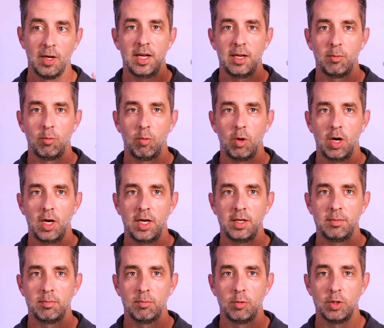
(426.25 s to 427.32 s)
and
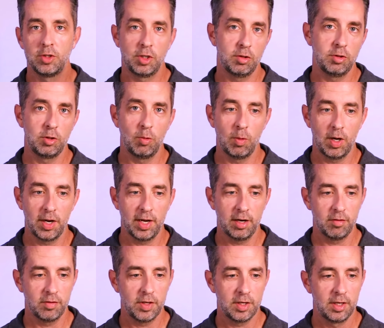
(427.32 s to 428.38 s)
what result you want out
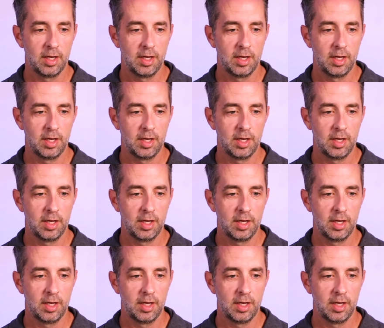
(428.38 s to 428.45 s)
of it.